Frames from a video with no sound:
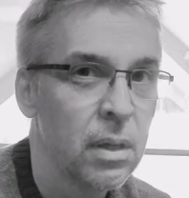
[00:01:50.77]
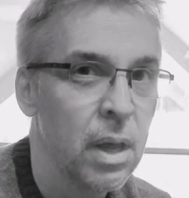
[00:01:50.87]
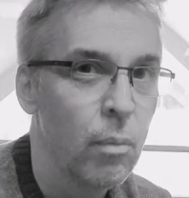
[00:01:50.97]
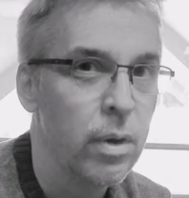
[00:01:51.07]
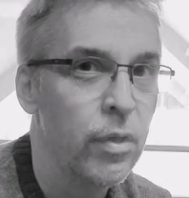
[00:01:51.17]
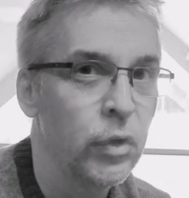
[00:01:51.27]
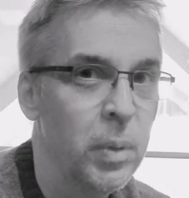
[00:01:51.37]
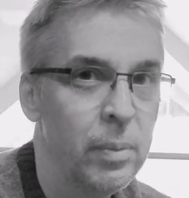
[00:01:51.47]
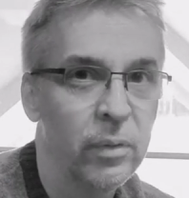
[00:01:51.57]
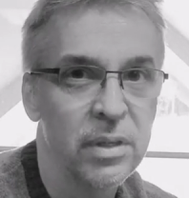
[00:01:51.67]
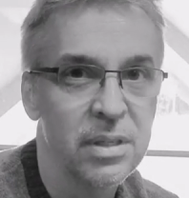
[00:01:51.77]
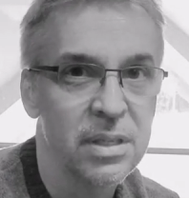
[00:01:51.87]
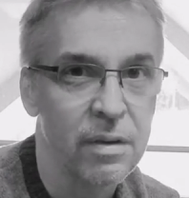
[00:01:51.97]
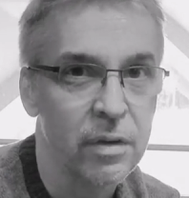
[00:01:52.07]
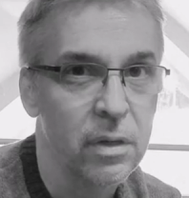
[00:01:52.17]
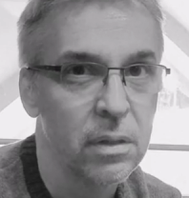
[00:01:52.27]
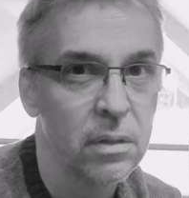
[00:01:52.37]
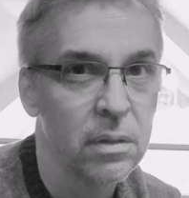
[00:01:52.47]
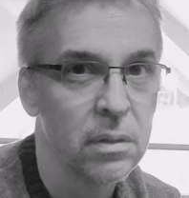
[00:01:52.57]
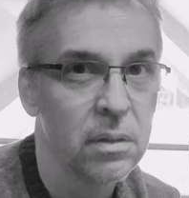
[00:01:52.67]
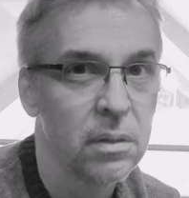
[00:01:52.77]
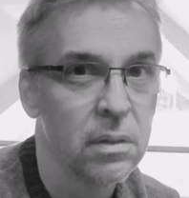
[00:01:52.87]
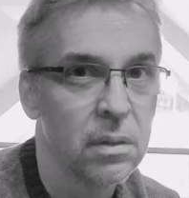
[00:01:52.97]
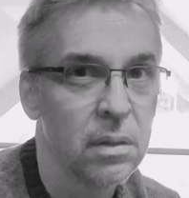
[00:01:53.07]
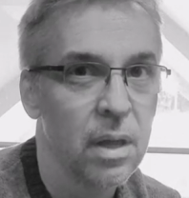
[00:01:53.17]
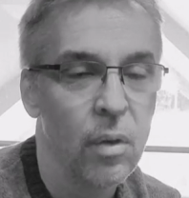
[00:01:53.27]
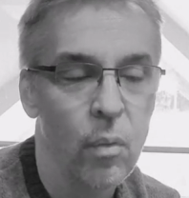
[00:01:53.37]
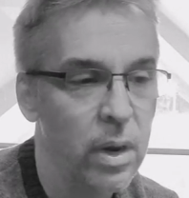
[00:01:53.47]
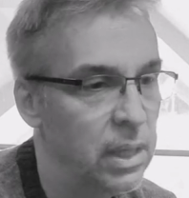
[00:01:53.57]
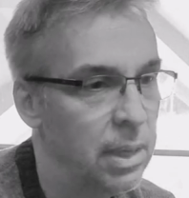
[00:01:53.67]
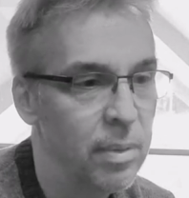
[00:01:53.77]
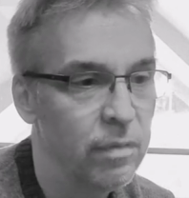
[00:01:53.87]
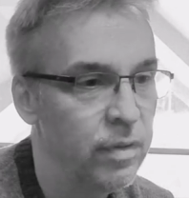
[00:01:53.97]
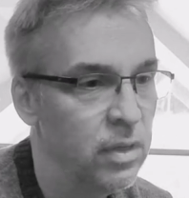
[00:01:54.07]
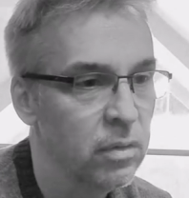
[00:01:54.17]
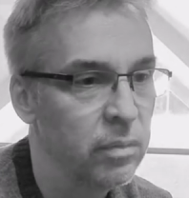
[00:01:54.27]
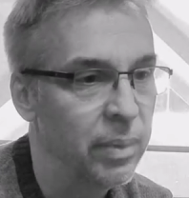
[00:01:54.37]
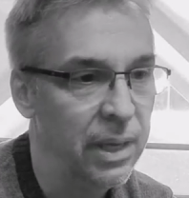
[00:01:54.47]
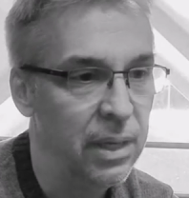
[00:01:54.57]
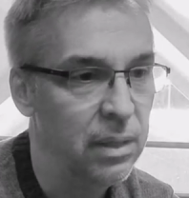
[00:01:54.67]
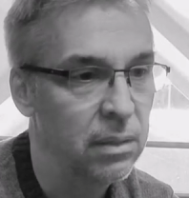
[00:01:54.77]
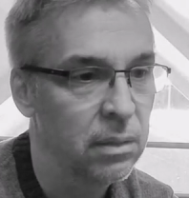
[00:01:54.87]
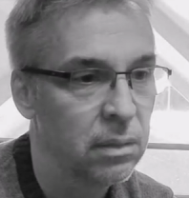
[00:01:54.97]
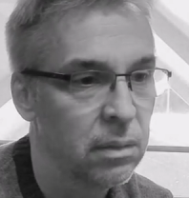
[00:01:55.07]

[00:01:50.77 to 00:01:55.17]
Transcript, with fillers: I wanted those people to suffer. I wanted them to feel pain.